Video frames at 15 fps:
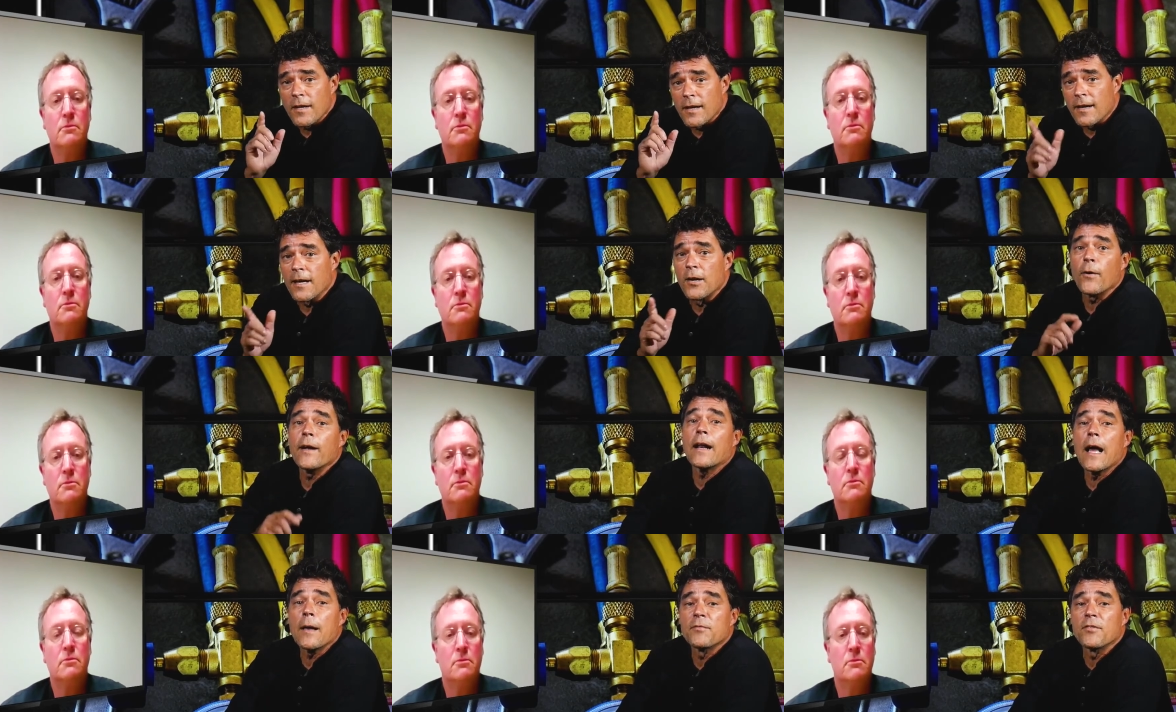Speaker 1: And a great
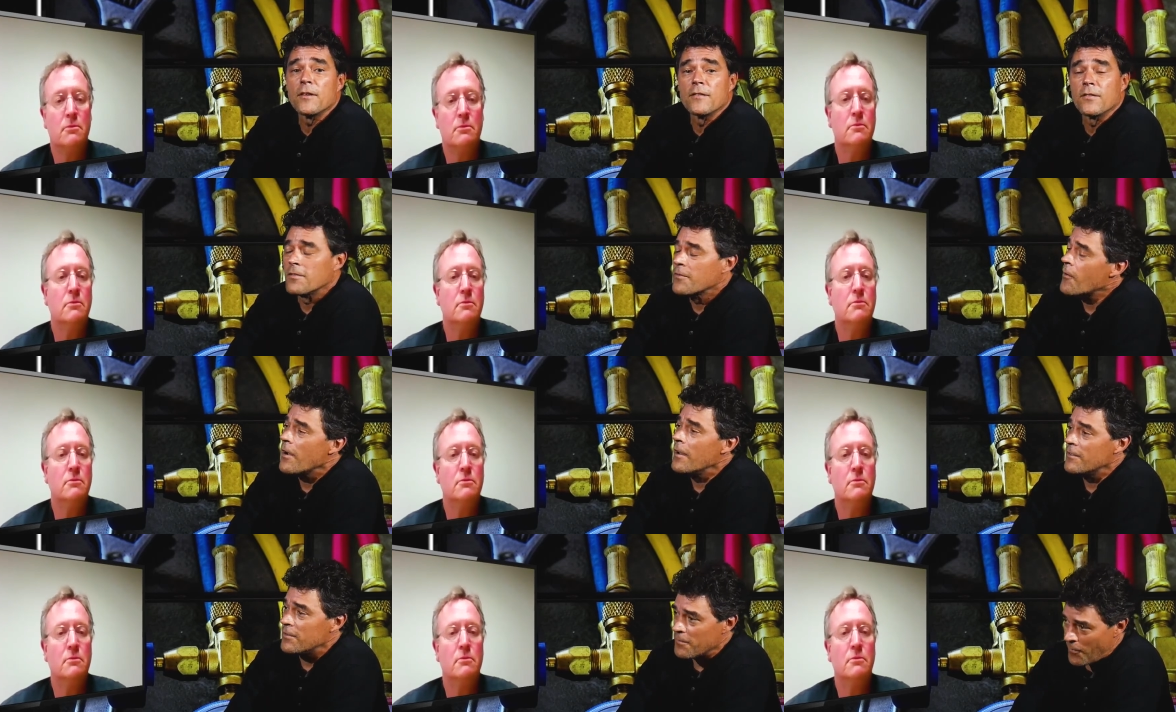option is,
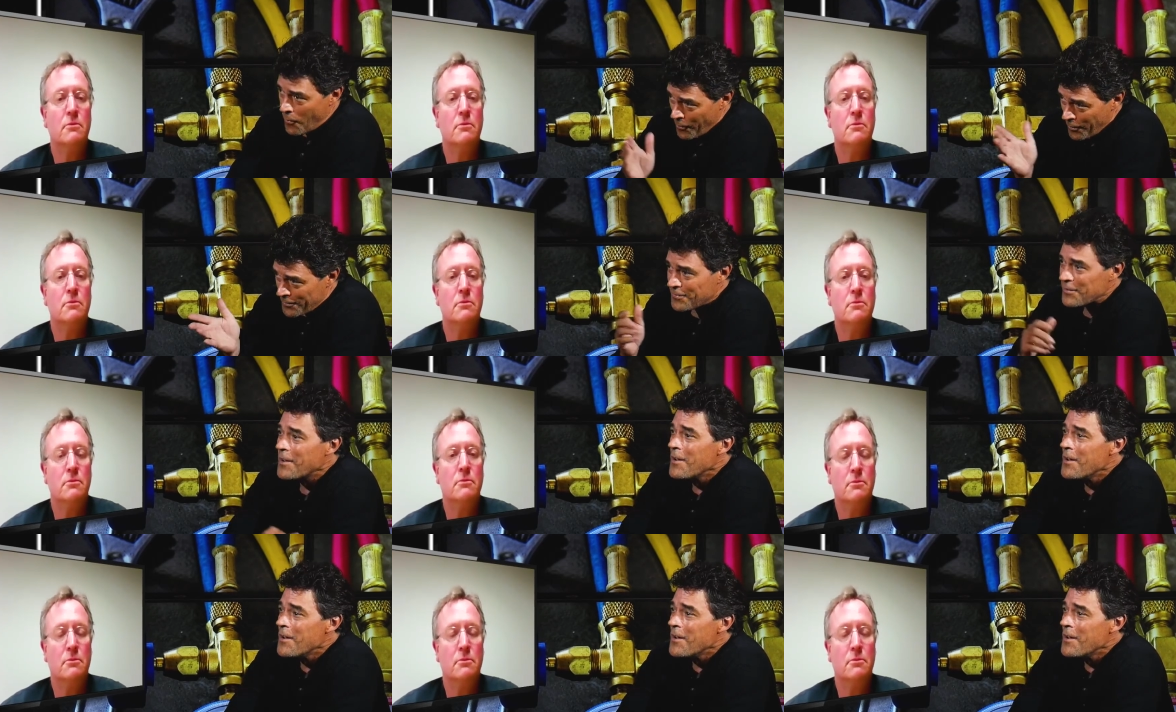is of course,